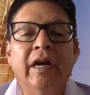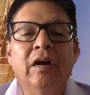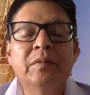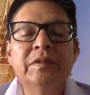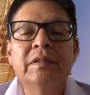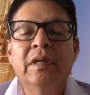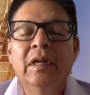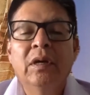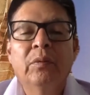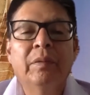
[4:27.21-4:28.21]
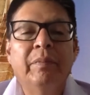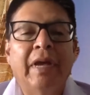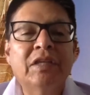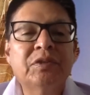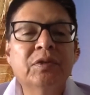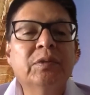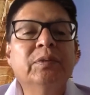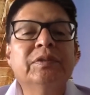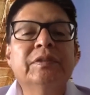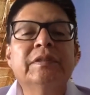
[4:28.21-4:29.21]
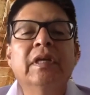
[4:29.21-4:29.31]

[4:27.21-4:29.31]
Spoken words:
helps with Math Circles,